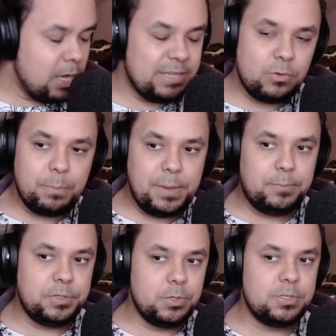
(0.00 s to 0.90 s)
I love when
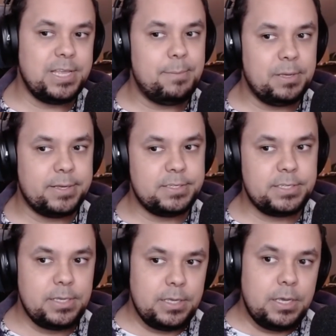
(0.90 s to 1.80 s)
people use that,
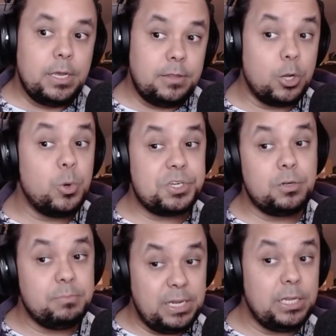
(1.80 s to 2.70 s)
because the
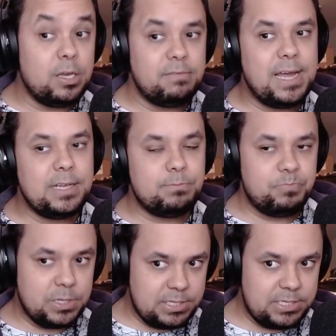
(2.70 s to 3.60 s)
original meaning of that
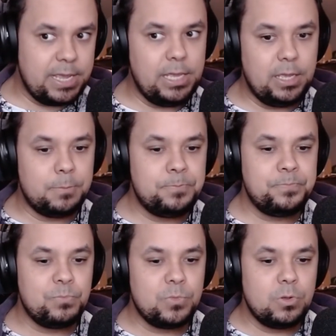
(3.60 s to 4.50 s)
saying
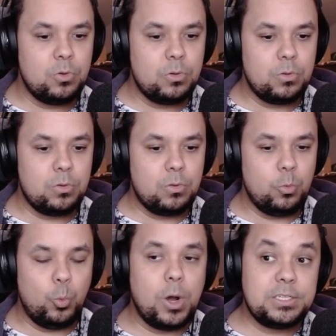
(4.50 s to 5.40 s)

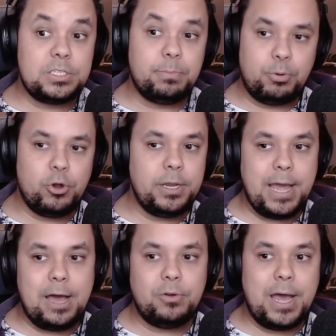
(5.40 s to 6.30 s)
was to point
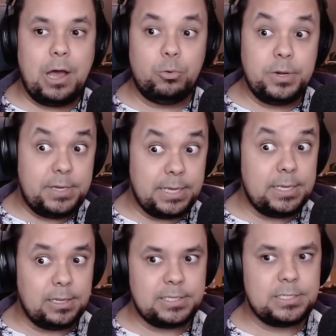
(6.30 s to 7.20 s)
out how
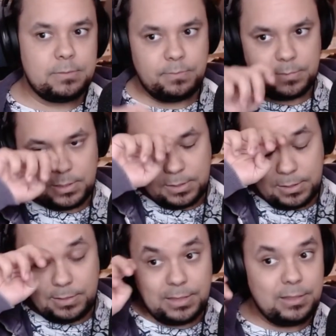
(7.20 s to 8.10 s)
ridiculous,
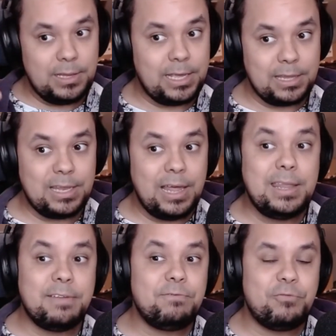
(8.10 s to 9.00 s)
like that,
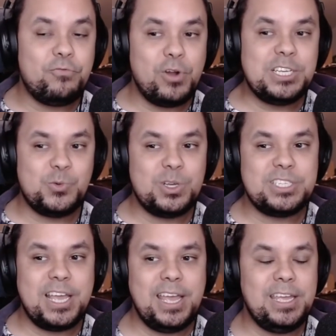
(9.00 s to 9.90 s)
that the phrase
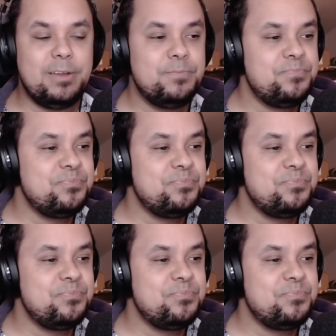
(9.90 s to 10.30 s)
was a